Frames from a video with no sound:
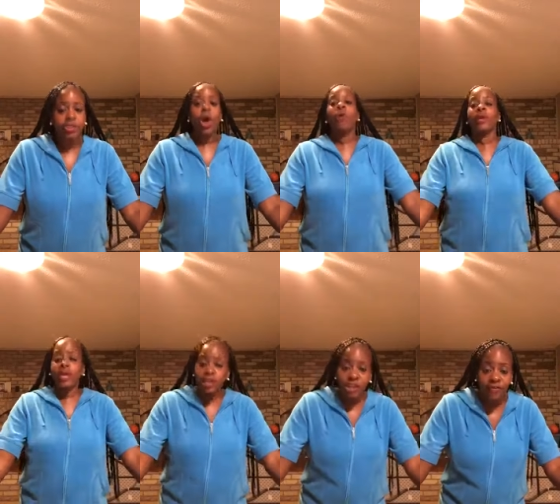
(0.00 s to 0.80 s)
Don't
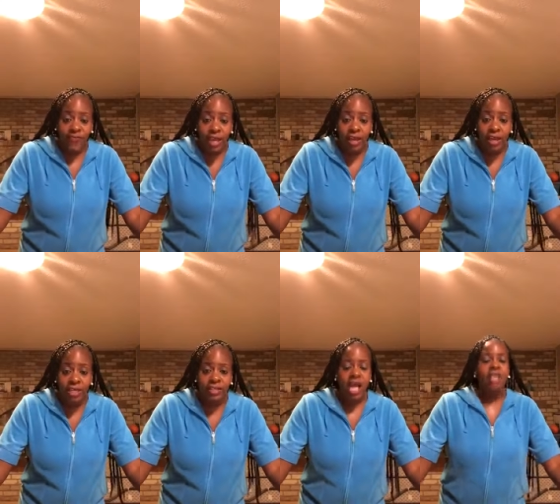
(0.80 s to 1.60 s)
get in your
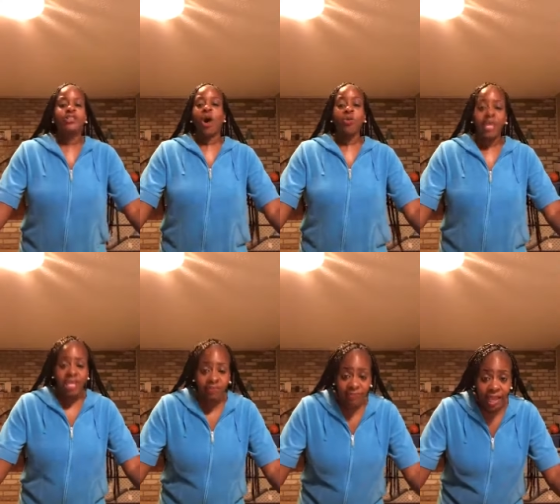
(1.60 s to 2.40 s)
feelings. Don't
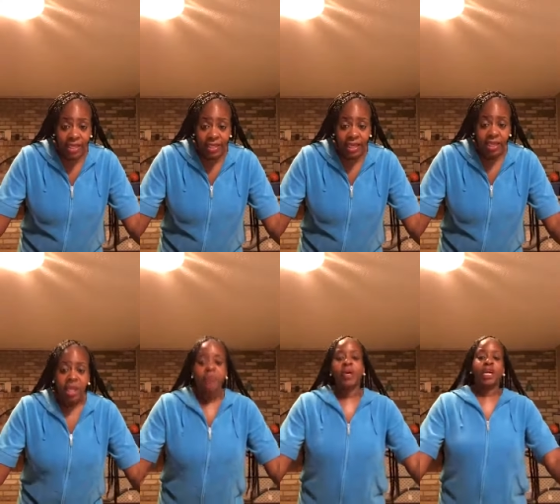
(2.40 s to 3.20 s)
get offended
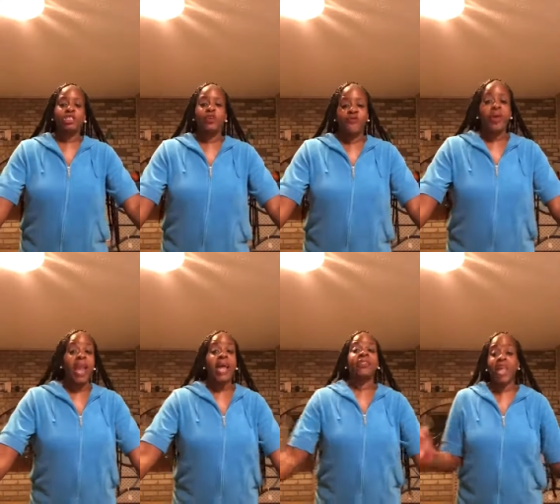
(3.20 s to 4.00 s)
because you feel
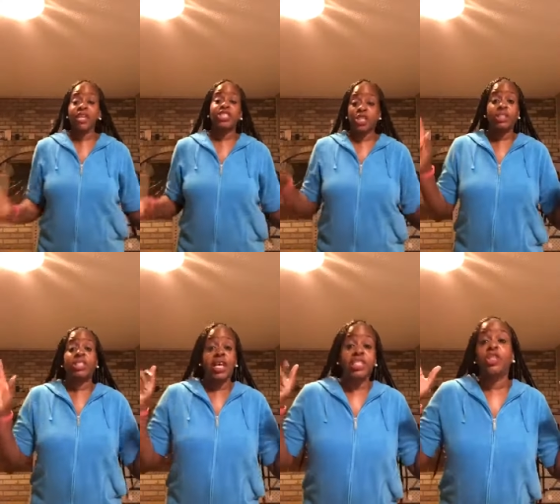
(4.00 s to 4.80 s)
like they should
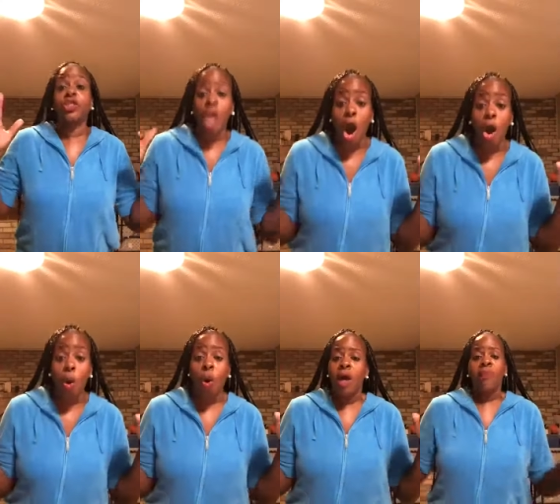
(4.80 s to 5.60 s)
just
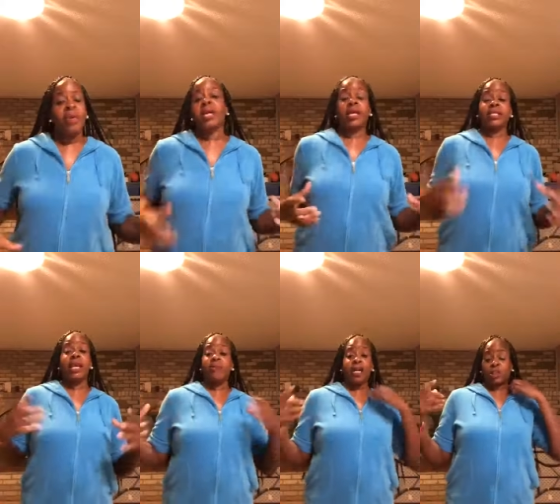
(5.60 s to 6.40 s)
know because
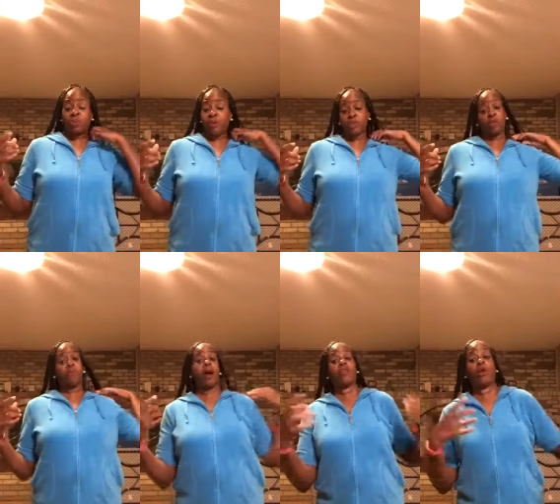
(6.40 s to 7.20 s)
they're my spiritual
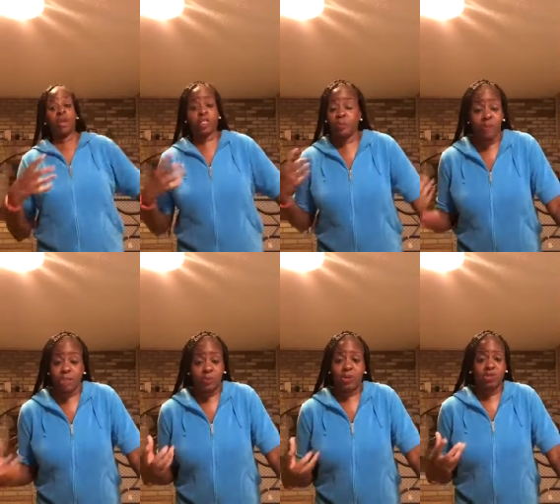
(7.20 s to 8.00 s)
mother or they're my
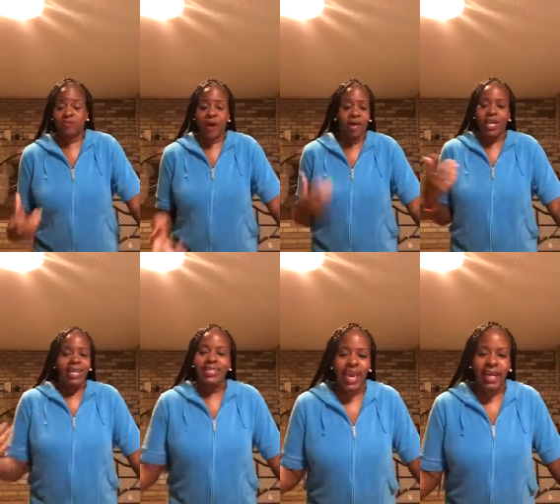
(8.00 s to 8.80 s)
spiritual father.
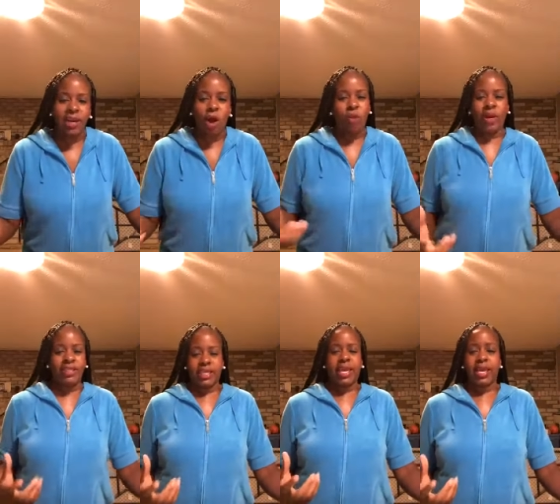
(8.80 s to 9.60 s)
That ain't
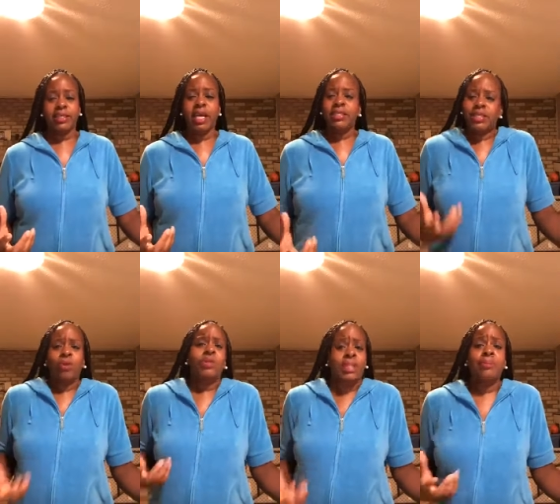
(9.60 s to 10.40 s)
always the case.
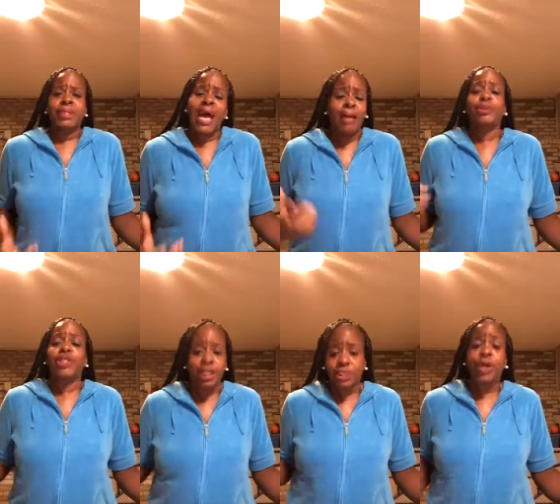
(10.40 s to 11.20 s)
So sometimes
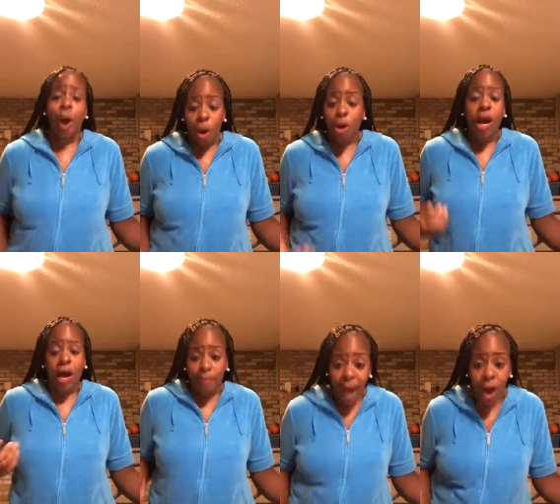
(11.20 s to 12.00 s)
just talk
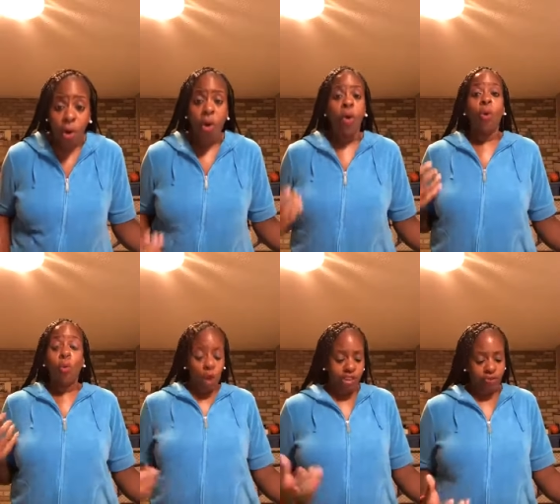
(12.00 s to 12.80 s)
about
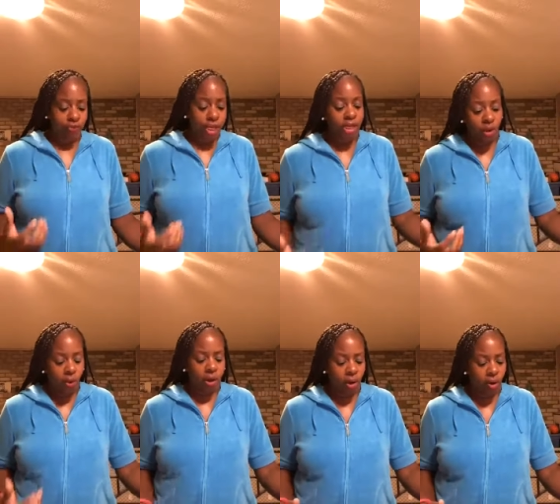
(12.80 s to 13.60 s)
what's really
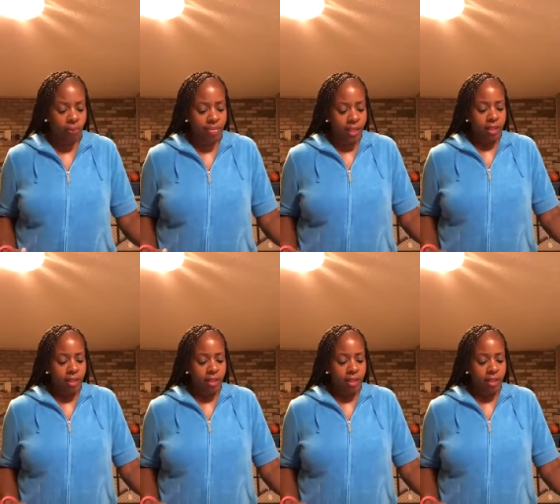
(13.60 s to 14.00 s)
going on.